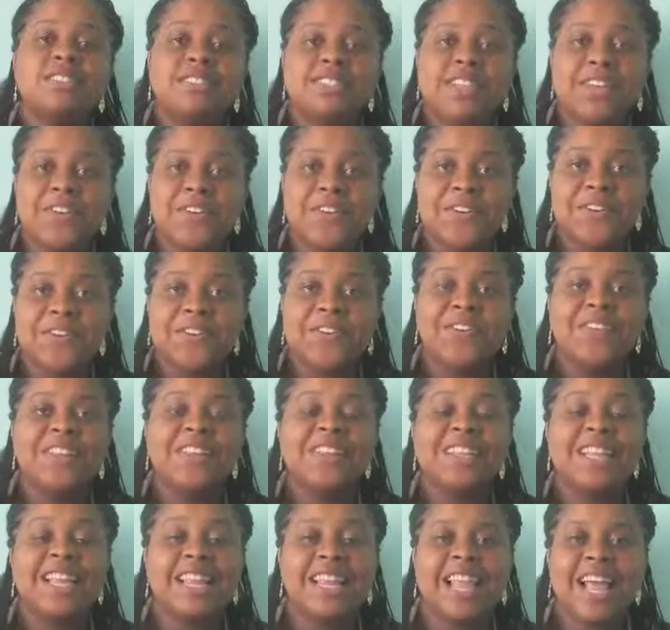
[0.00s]
So,
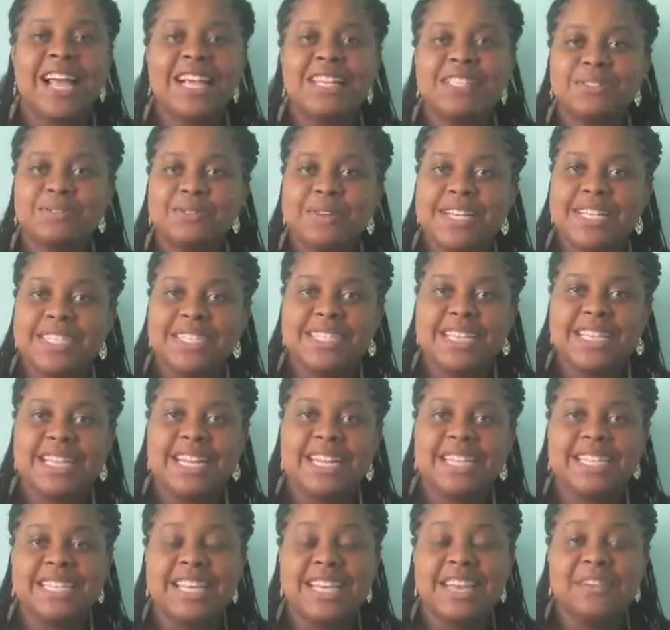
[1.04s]
the last race that
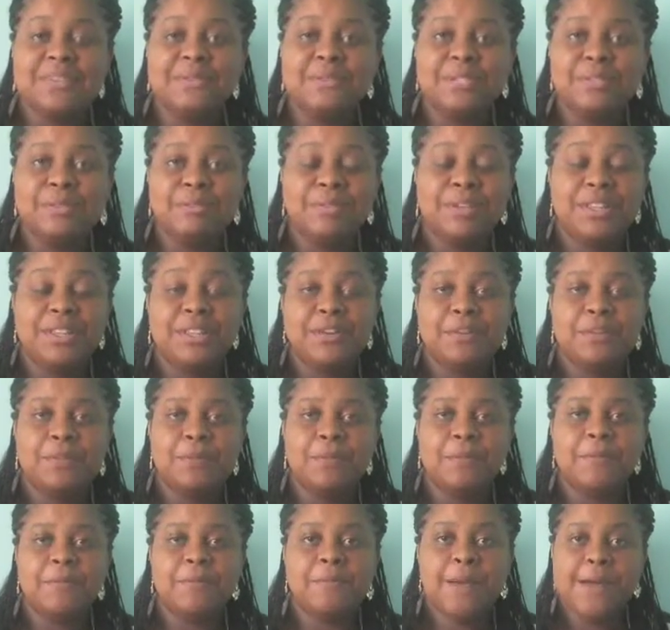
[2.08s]
I did was with a
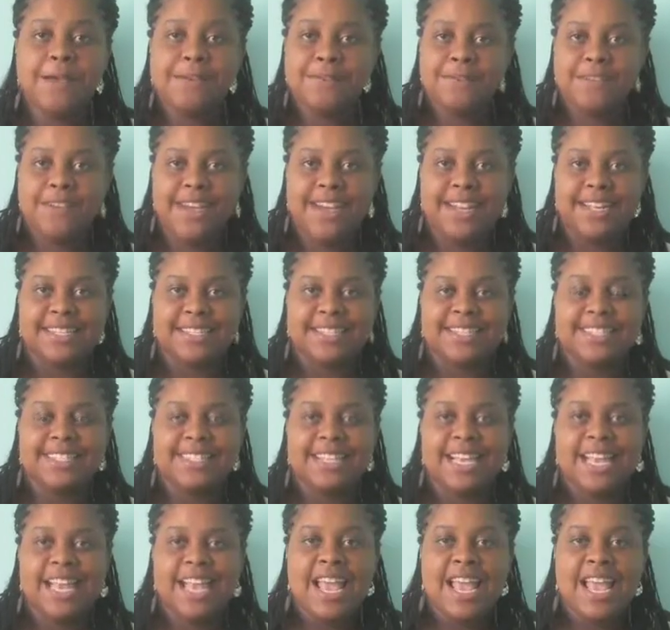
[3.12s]
group of my friends,